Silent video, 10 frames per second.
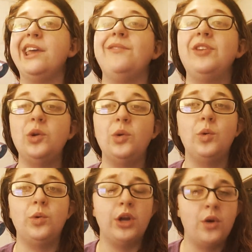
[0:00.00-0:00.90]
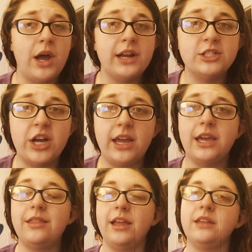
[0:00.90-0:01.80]
If you know how to check
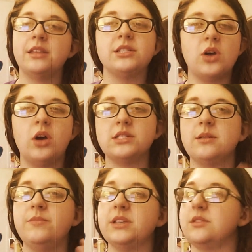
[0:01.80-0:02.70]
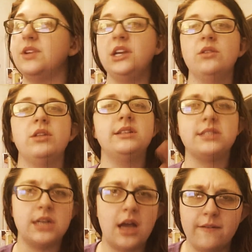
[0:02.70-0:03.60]
it, like, that's awesome. This video then
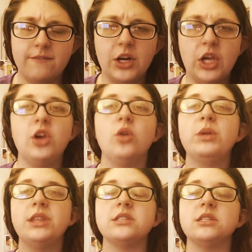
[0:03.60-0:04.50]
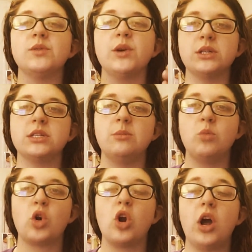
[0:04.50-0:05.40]
is not for you, but this is focusing
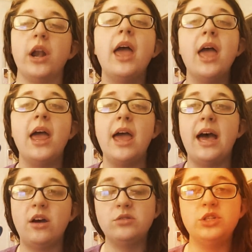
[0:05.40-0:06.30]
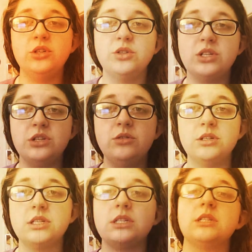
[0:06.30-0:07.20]
more on how do
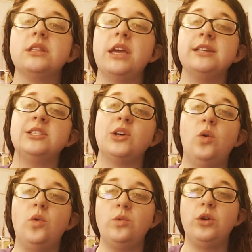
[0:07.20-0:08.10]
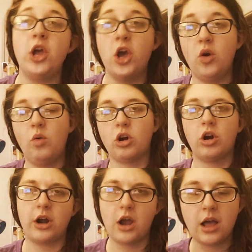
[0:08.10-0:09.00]
students that don't know or
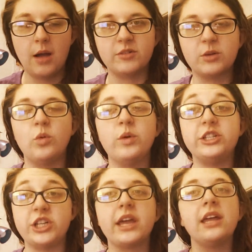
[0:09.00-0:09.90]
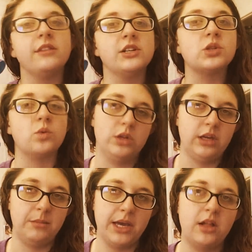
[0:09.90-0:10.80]
are not comfortable with checking their school
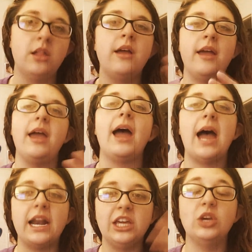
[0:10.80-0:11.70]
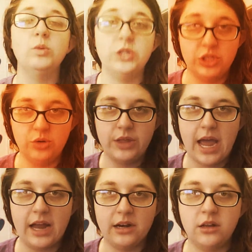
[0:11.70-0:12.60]
email, how do you do
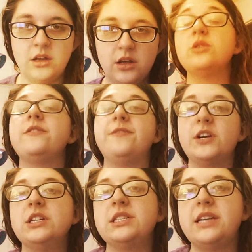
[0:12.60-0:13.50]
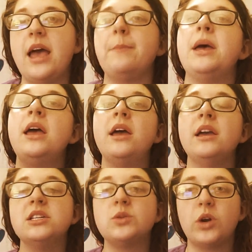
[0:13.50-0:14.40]
that? So the first step
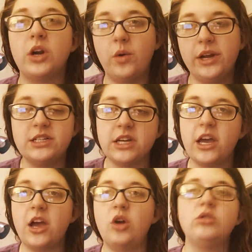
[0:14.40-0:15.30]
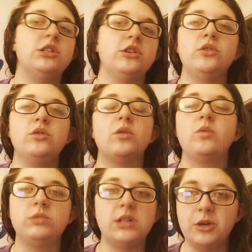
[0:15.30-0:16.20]
is we're going to go to
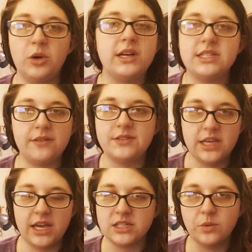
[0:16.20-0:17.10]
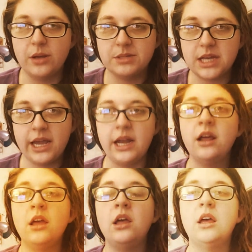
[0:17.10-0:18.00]
the WSFCS website.
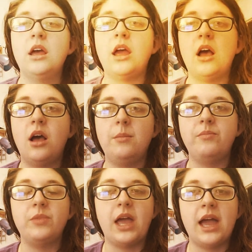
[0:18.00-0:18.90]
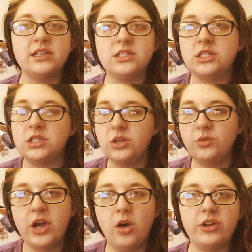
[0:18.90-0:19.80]
As you
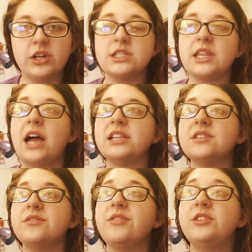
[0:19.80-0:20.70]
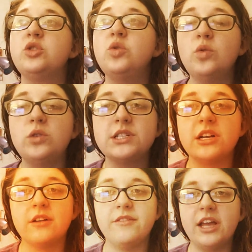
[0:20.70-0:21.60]
know, there's lots of tools
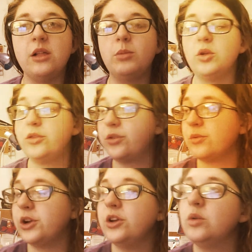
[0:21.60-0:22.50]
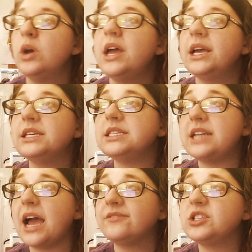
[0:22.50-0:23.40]
that are available through
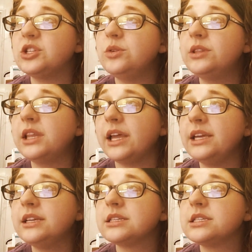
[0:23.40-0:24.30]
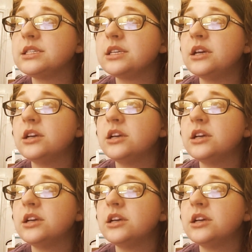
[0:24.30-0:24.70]
staff student links.